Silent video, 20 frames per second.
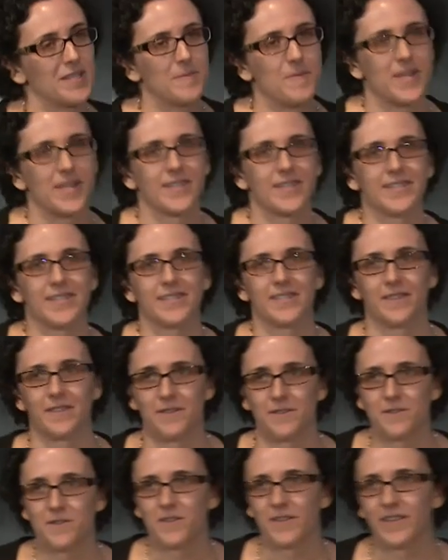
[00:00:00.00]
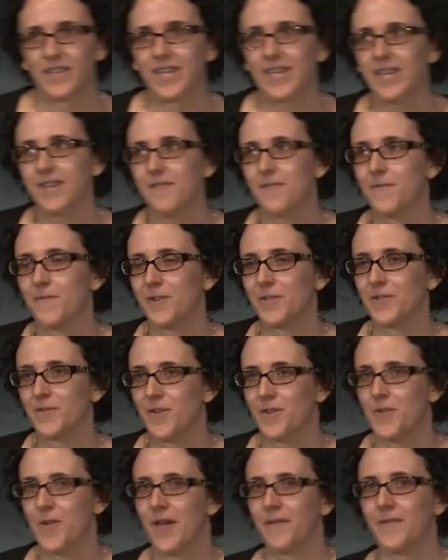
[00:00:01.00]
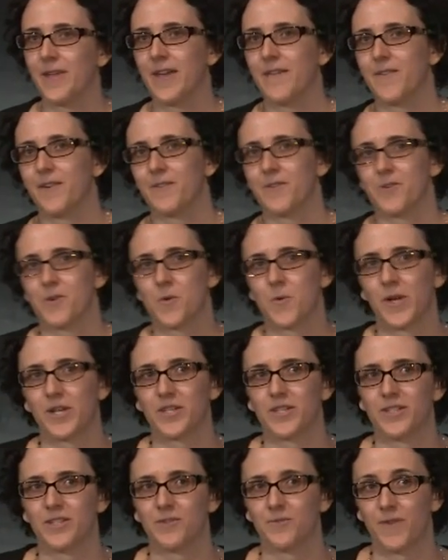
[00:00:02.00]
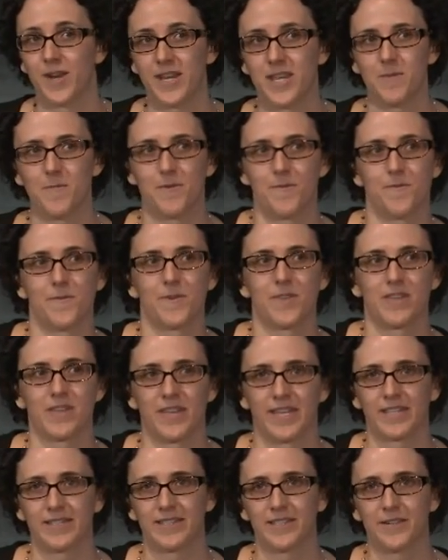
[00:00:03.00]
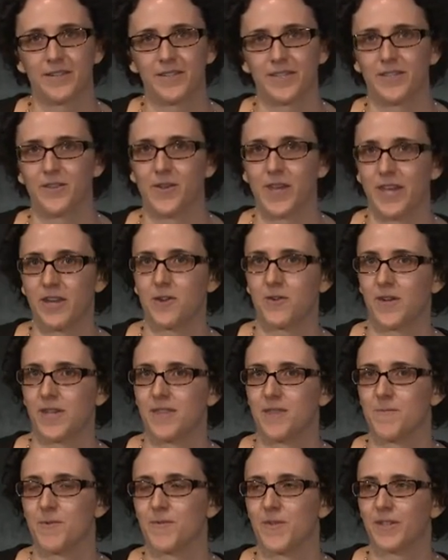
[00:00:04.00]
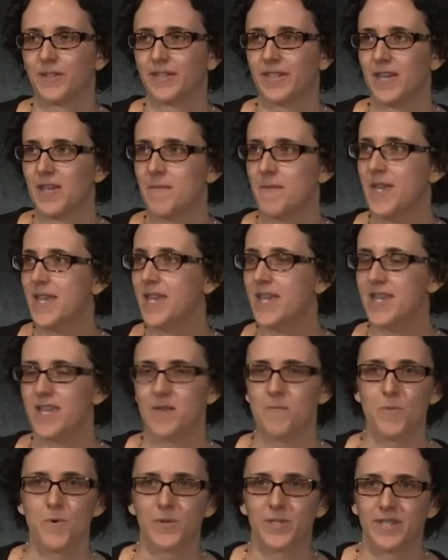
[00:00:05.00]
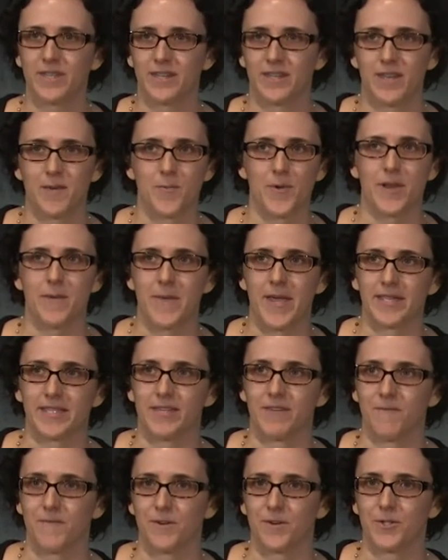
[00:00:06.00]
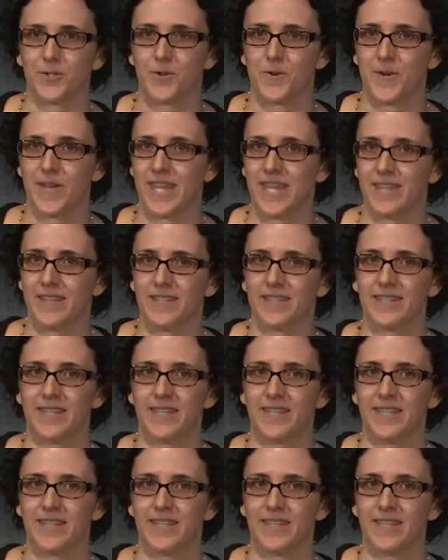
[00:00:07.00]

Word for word: because it's a little clunky. First of all, you have to have all your questions ready before the class starts, so you can't create them in real time. And most of the time when I'm asking for a show of hands,